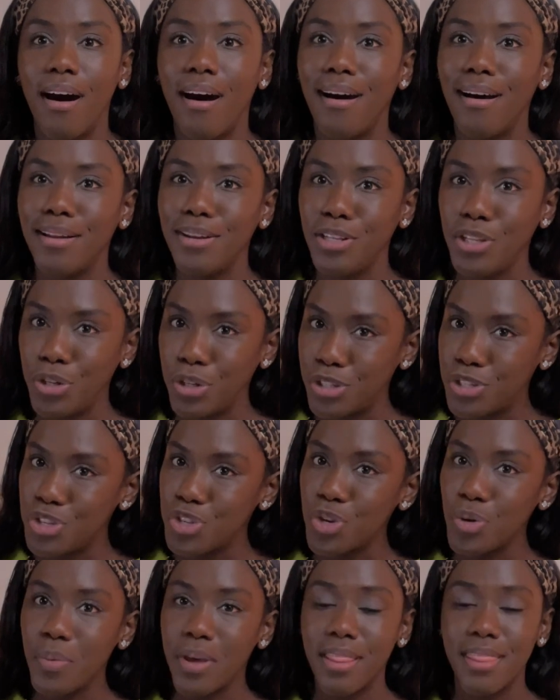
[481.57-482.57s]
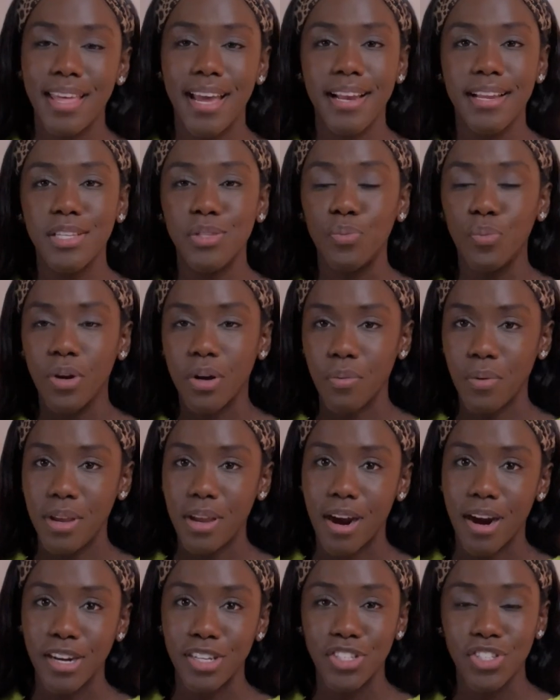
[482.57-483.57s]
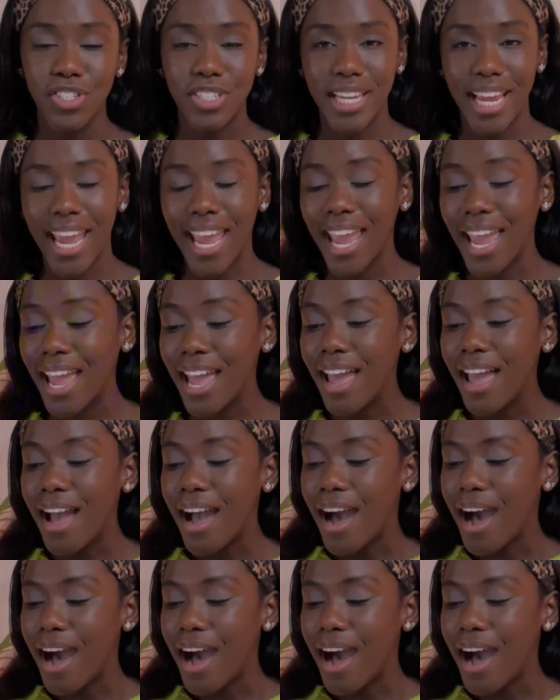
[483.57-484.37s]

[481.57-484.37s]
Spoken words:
on YouTube, and that is where we are today.